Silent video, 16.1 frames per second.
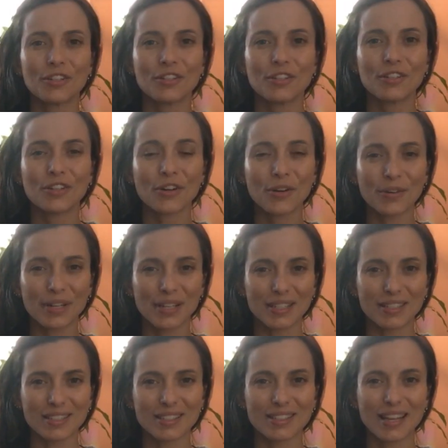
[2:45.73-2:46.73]

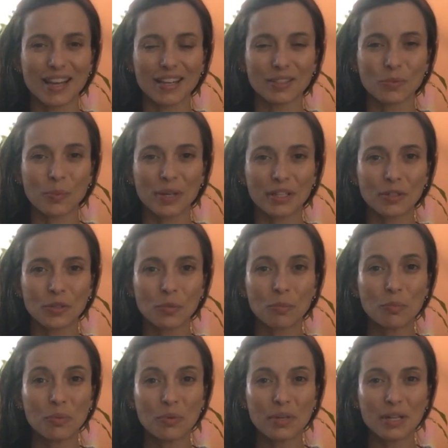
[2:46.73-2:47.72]
Notice that when you
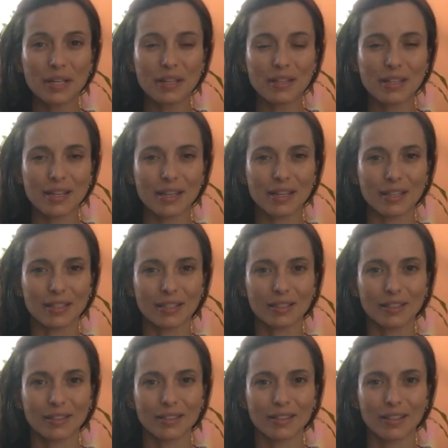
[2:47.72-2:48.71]
breathe
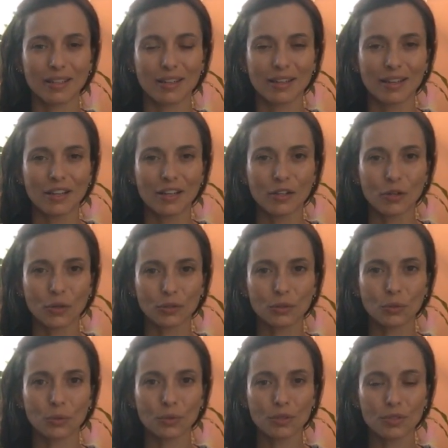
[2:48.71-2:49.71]
in, your
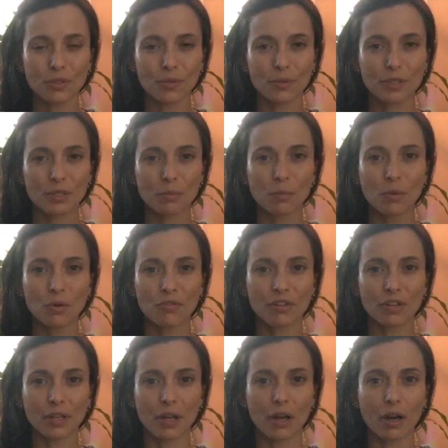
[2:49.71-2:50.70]
torso is
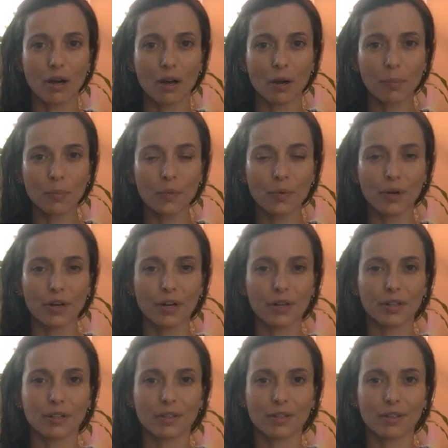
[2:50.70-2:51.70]
moving
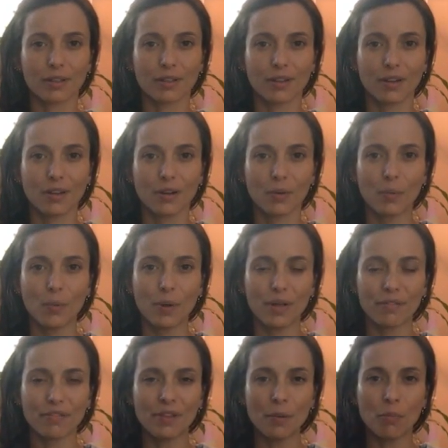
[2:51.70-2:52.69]
upward
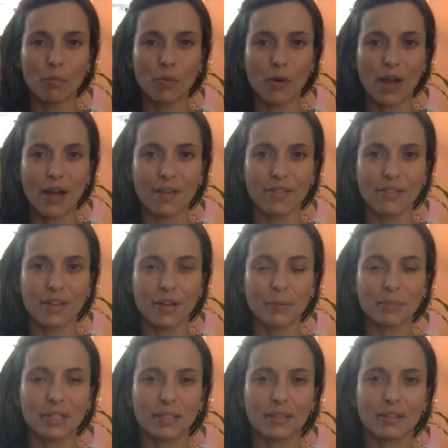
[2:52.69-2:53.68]
with the breath
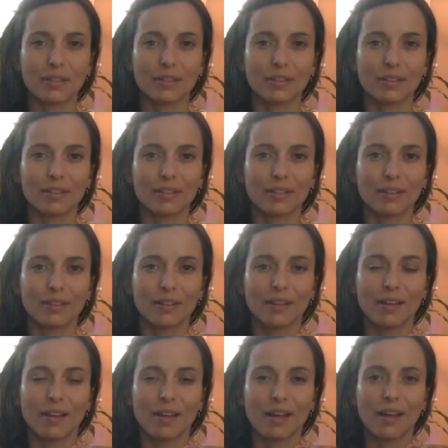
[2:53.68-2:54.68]
coming in.
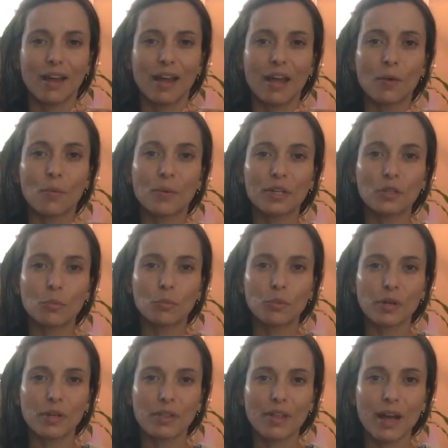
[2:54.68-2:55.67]
And when you
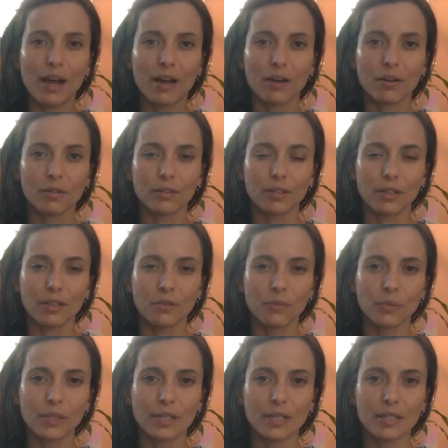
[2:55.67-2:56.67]
breathe out, it
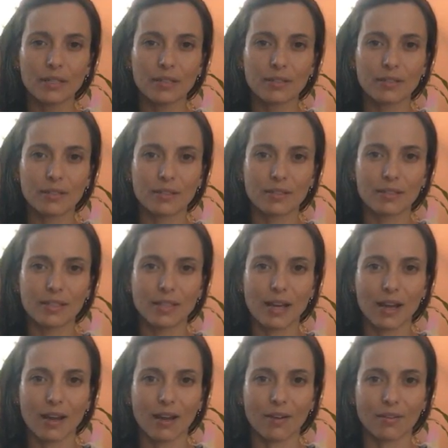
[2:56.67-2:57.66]
releases
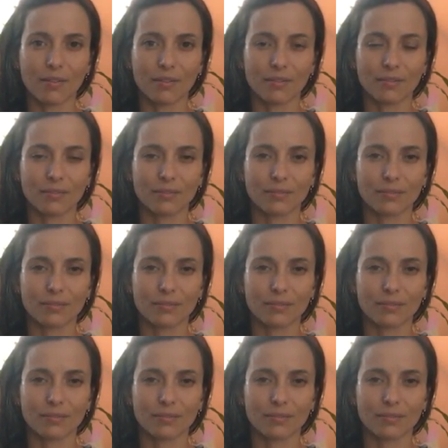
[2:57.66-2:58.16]
down.